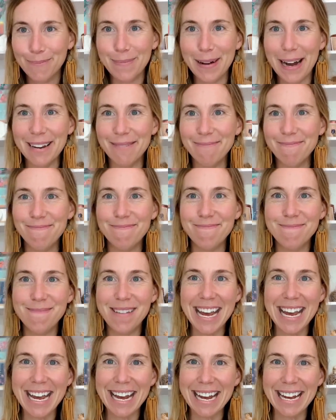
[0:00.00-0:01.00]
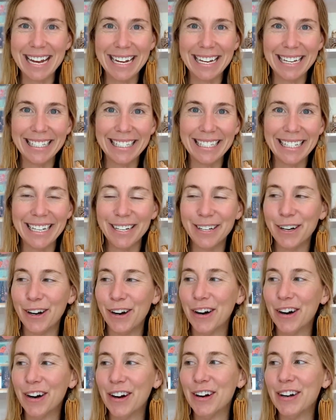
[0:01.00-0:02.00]
my Maisie
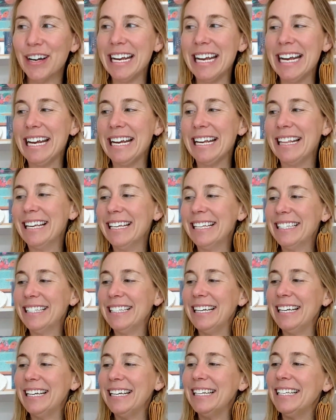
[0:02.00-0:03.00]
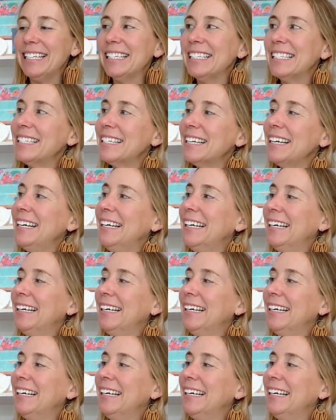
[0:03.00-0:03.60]
Cardi. This is,